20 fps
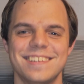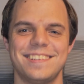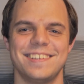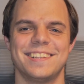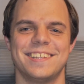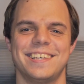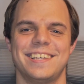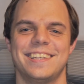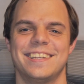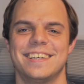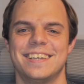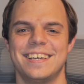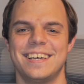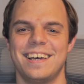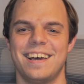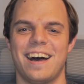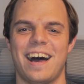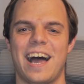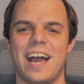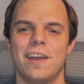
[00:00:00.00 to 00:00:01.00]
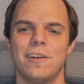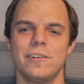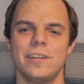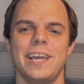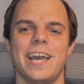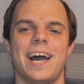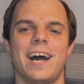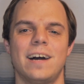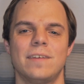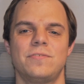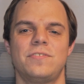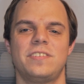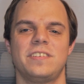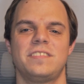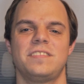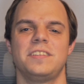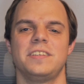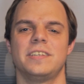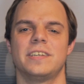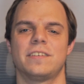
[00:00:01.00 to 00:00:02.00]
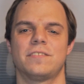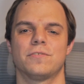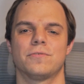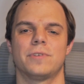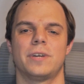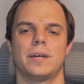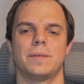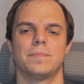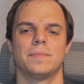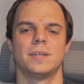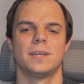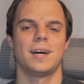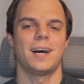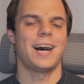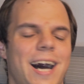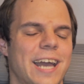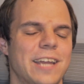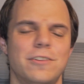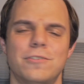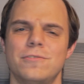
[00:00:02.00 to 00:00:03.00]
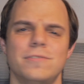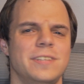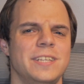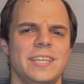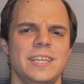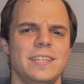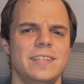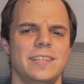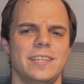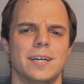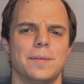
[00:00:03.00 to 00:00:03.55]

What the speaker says: Dylan, I already have 16 gigs of RAM. I don't need the